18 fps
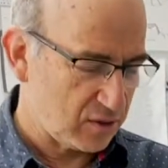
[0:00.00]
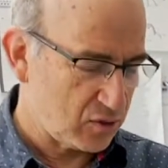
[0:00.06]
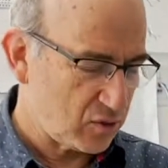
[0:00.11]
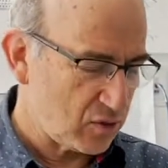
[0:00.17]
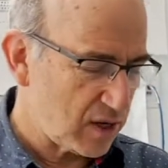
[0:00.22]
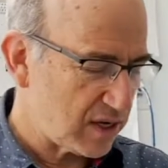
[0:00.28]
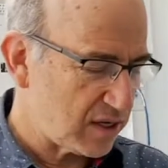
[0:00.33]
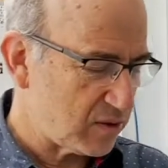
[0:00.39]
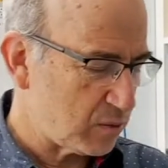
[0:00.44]

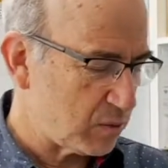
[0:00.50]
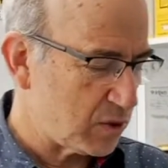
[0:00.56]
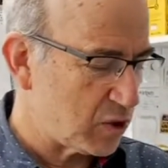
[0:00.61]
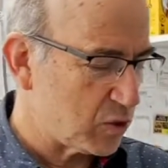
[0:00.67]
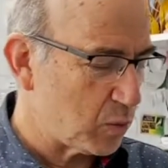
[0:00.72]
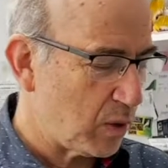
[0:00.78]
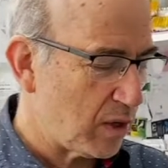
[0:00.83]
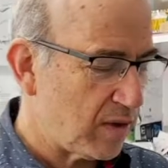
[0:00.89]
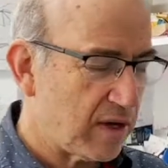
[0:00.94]
tract, which is
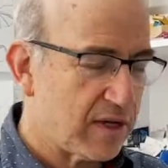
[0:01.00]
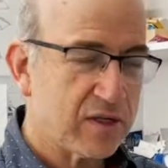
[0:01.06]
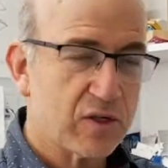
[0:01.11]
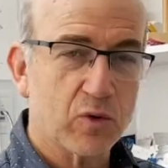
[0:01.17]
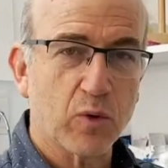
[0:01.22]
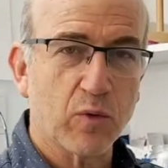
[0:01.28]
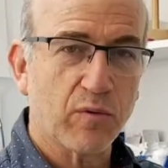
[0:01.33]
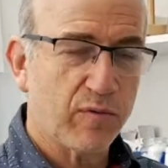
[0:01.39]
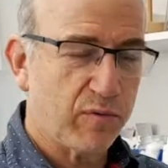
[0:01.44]
where they
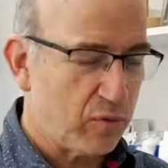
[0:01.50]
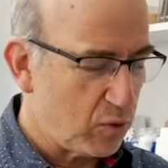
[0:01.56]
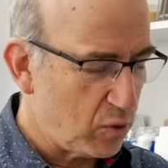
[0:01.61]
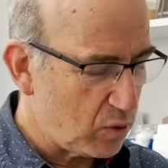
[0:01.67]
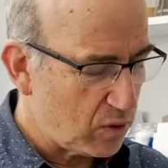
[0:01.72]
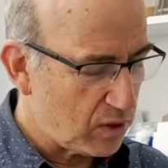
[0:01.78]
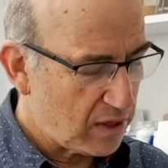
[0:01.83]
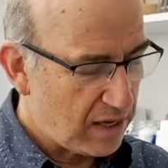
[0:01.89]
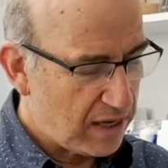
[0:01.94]
store
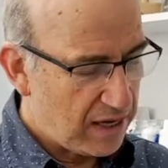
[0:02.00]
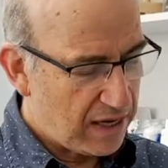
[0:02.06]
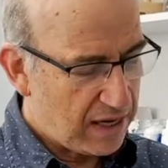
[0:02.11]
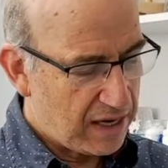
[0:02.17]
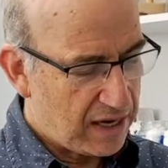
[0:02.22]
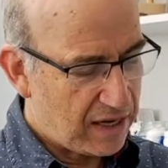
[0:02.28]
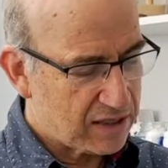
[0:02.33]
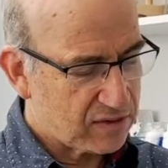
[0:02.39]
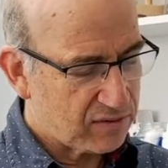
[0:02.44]
food,
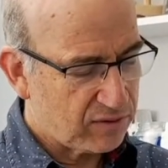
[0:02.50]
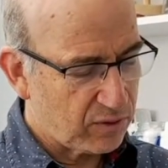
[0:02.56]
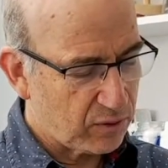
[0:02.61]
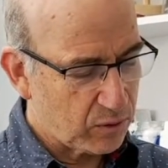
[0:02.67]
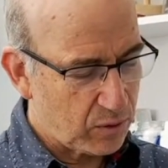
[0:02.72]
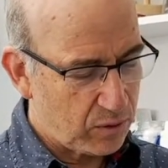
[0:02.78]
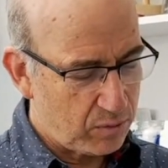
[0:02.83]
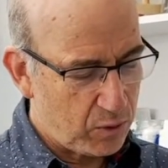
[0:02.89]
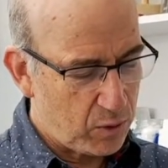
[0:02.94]
and it's filled
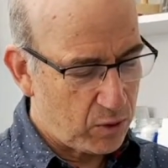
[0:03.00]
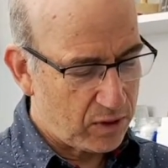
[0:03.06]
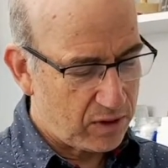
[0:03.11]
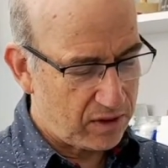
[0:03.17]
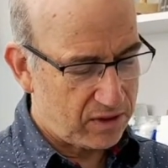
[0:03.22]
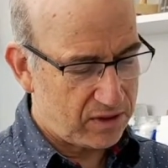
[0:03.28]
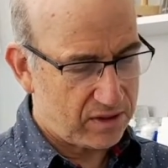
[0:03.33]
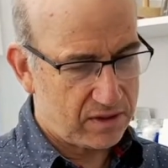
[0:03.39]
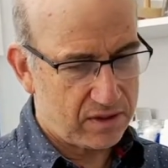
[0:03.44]
with
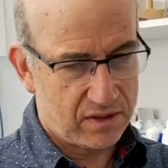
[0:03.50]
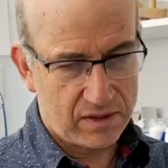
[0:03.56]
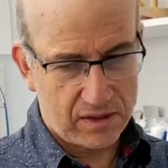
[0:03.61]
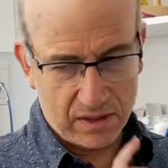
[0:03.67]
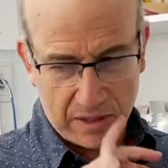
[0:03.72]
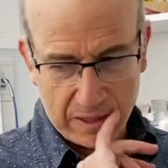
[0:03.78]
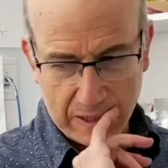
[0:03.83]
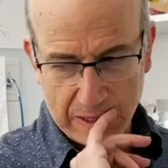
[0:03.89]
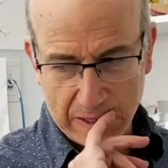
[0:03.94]
mucus.
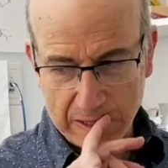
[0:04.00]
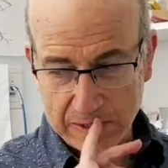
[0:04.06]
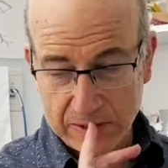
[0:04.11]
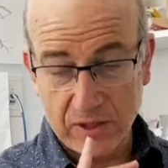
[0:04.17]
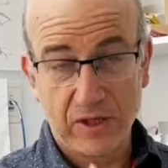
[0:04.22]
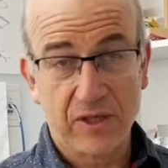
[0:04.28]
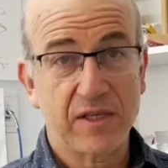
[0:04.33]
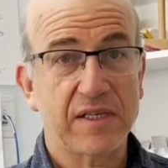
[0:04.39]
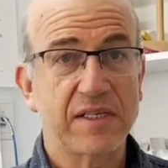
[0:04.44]
So
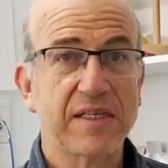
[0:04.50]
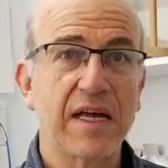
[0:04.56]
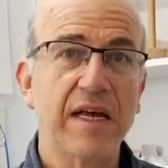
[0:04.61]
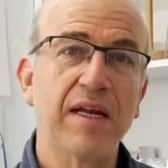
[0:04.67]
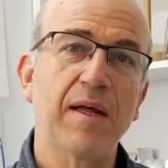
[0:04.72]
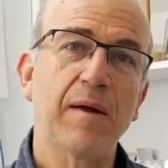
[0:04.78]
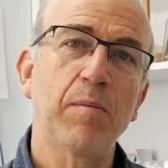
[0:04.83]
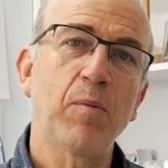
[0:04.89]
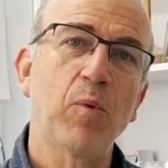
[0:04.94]
it's a
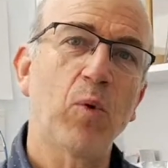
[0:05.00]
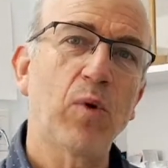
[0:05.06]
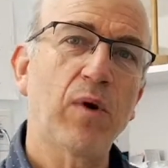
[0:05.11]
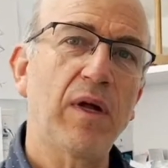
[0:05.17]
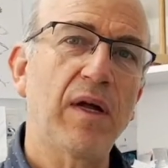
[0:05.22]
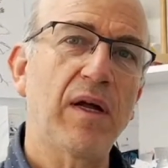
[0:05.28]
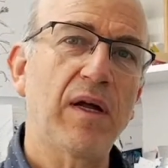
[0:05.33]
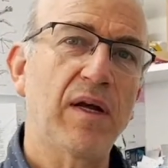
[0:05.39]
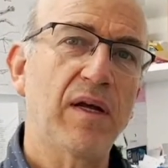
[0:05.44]
Sunday
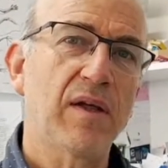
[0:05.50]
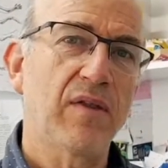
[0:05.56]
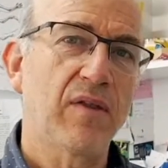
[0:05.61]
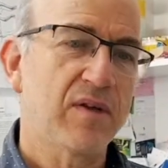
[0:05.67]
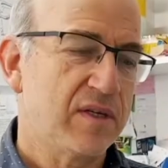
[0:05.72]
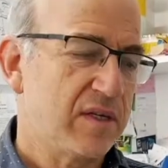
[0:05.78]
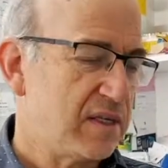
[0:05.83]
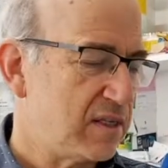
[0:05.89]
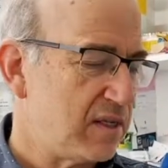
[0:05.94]
morning.
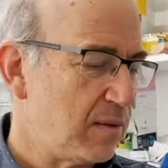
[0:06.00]
This is an